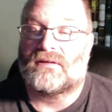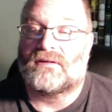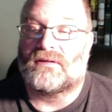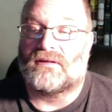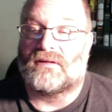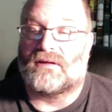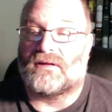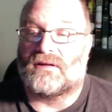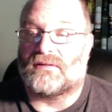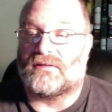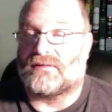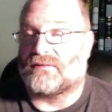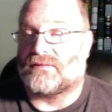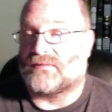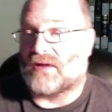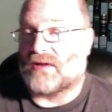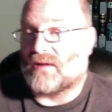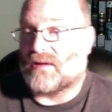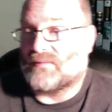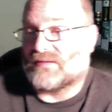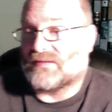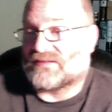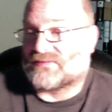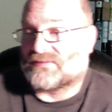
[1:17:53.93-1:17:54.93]
the
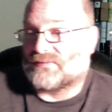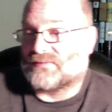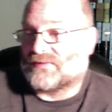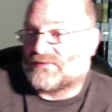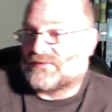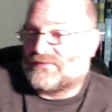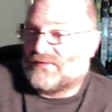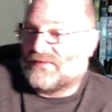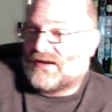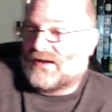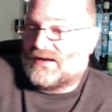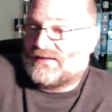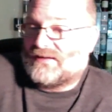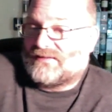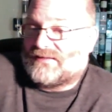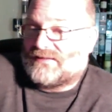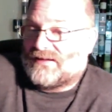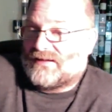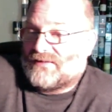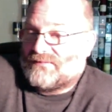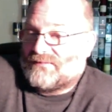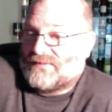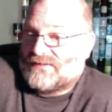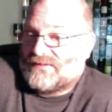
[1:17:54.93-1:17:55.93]
rabbits were great.
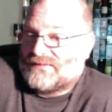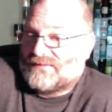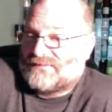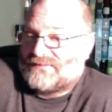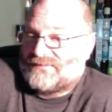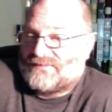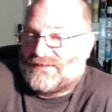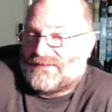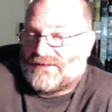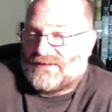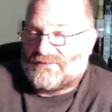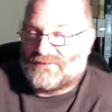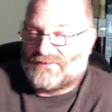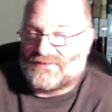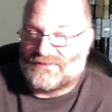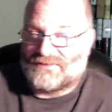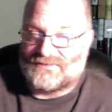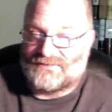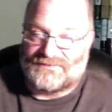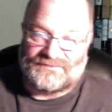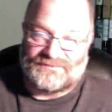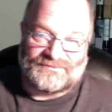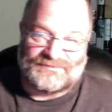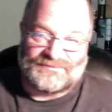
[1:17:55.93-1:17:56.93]
They were
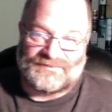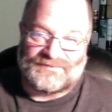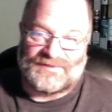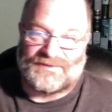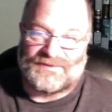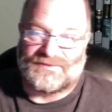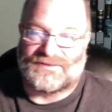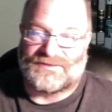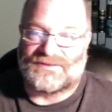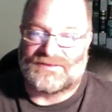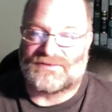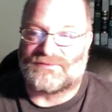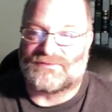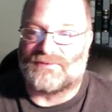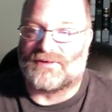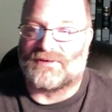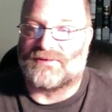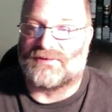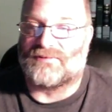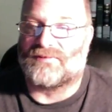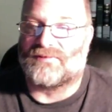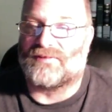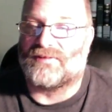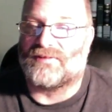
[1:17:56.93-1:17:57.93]
just
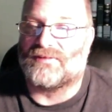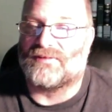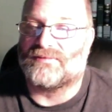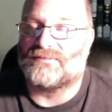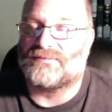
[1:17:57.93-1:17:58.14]
wonderful.